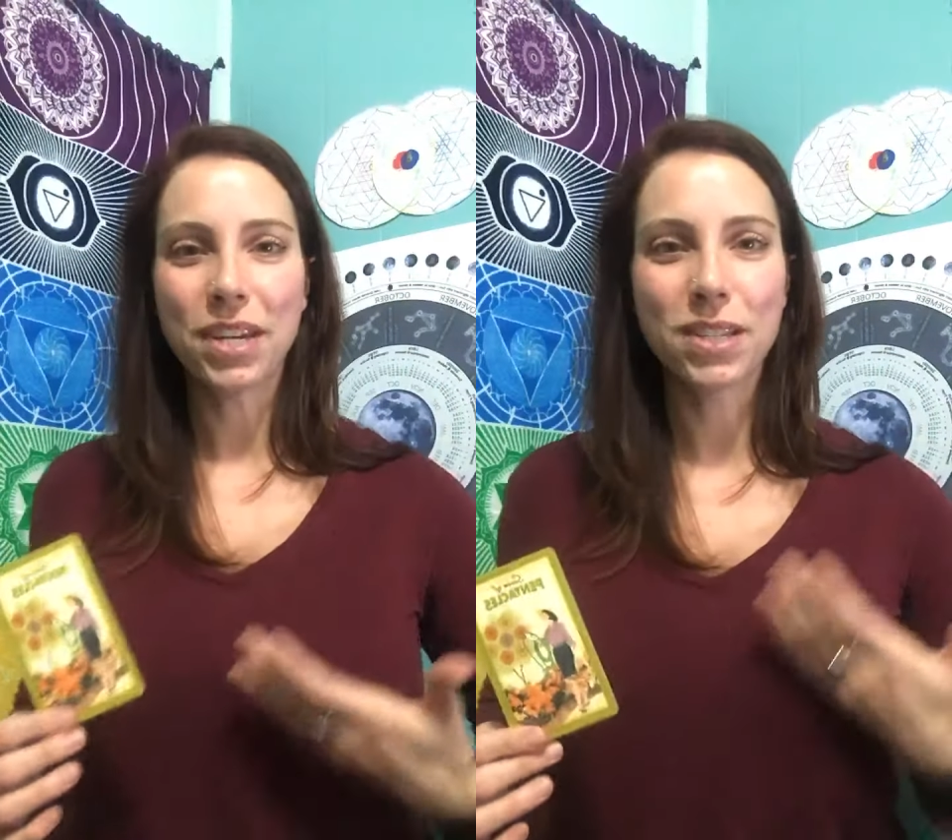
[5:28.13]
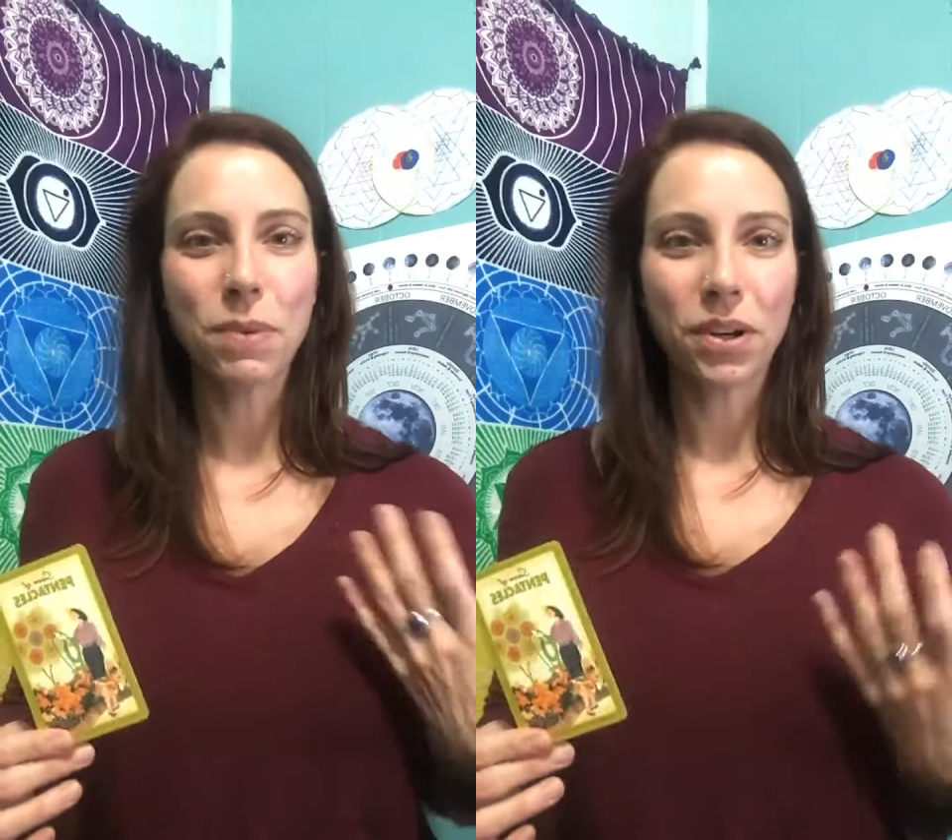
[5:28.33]

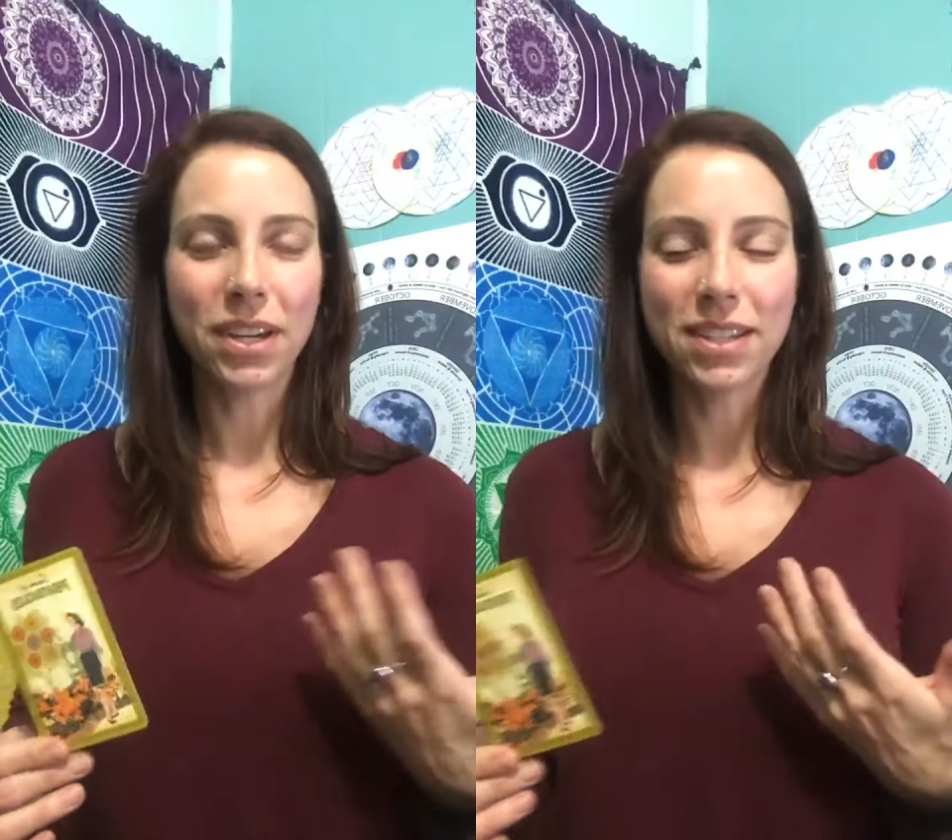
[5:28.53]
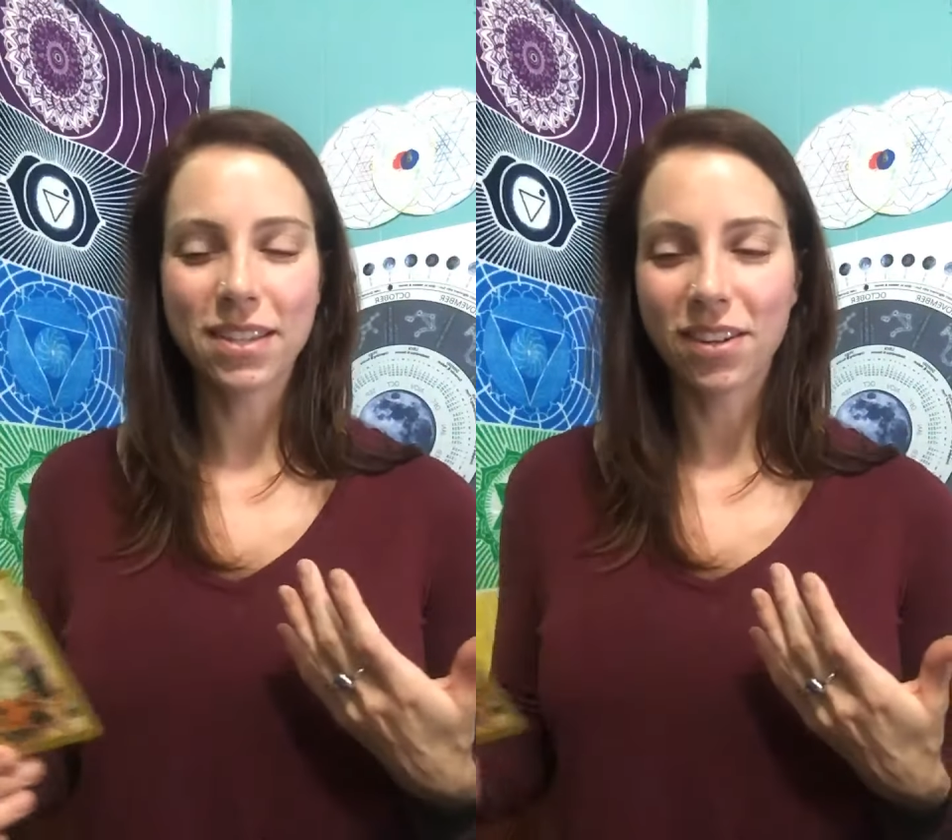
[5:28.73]

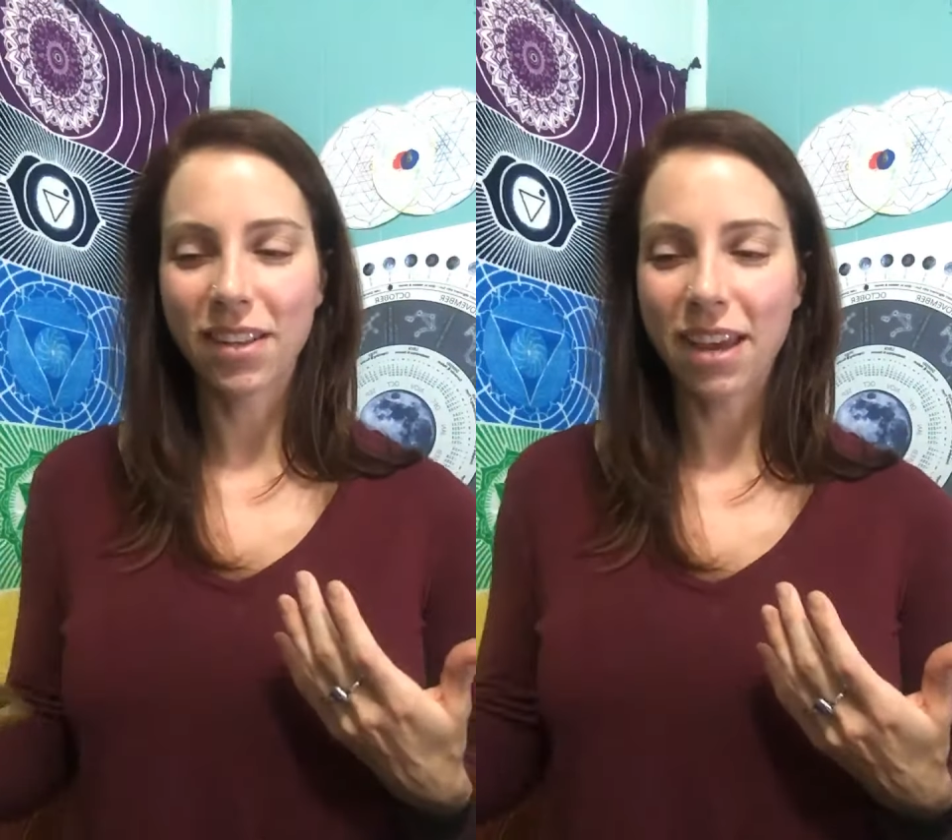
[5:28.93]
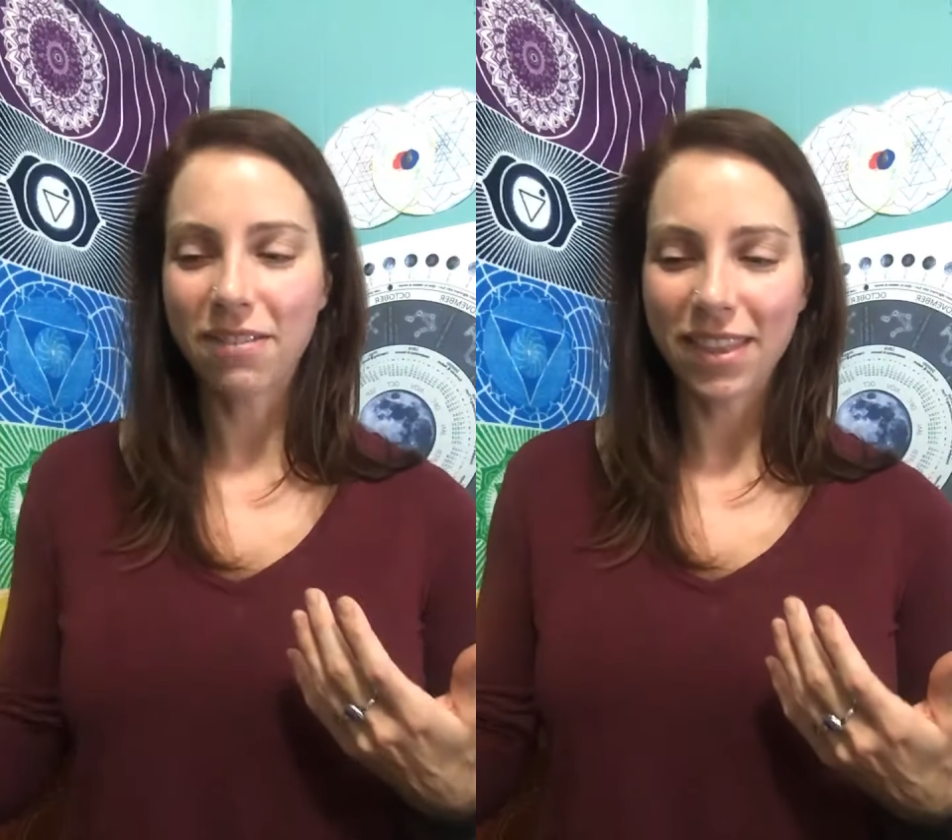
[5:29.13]
experience in our
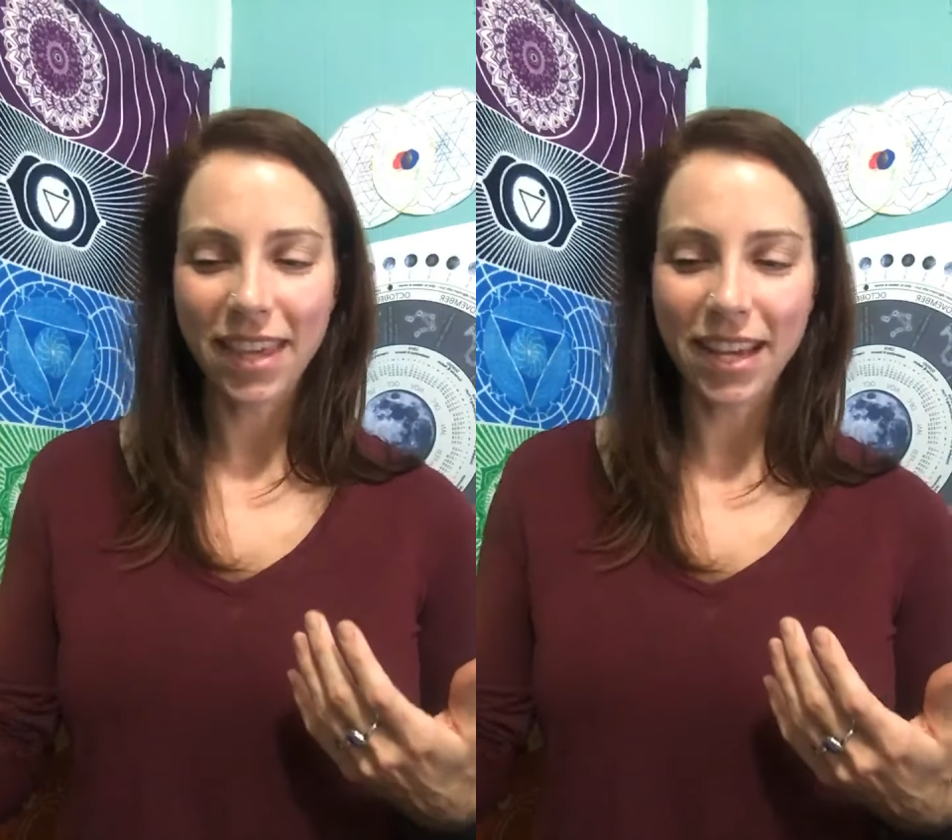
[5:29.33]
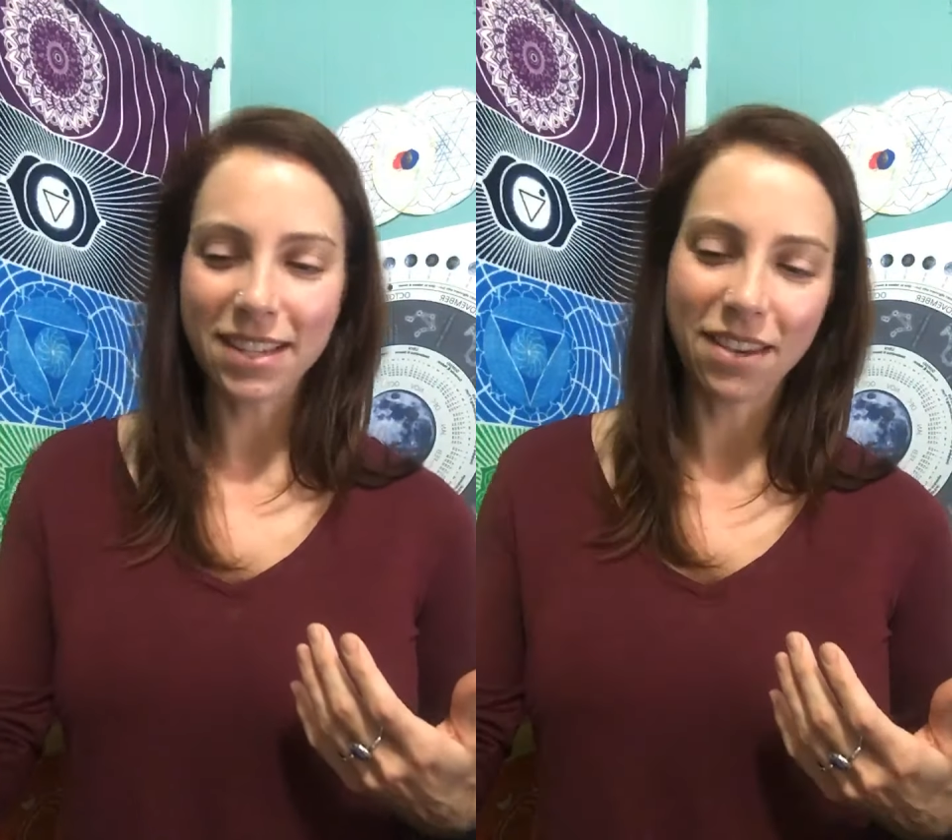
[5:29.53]
life at
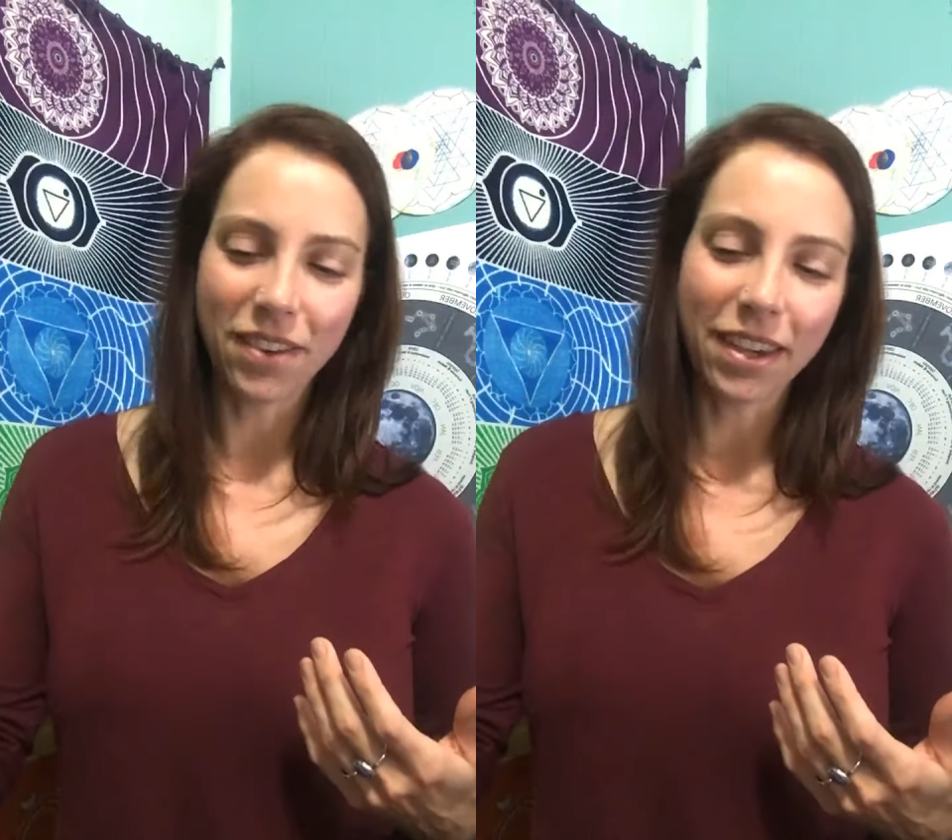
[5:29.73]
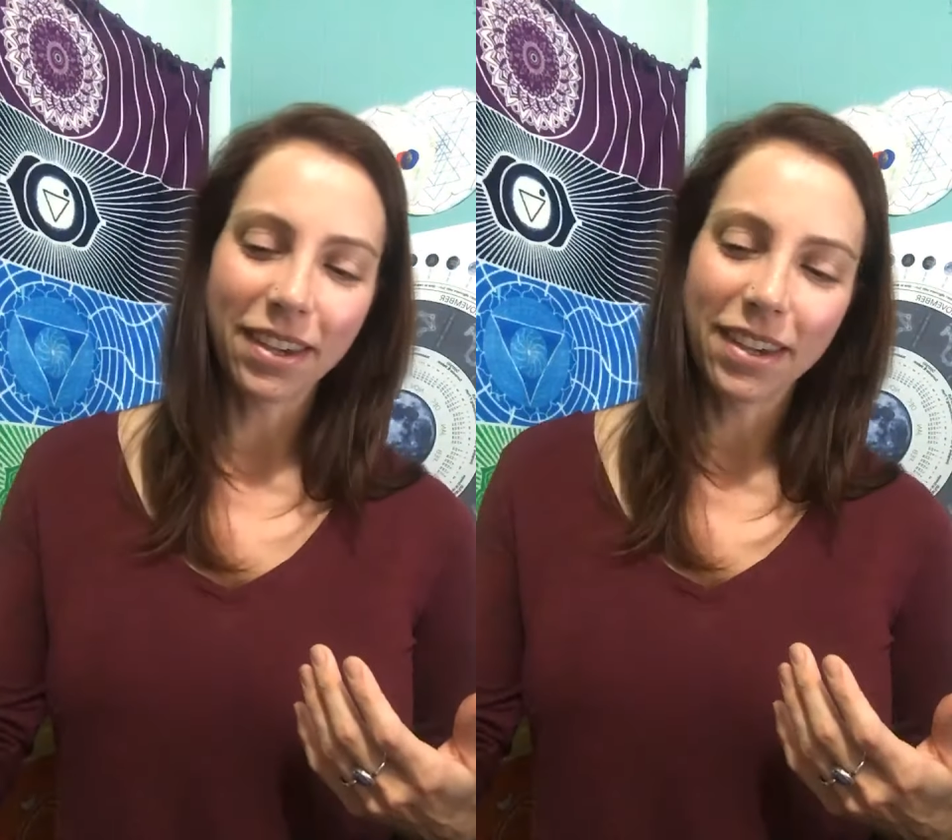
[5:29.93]
Thanksgiving.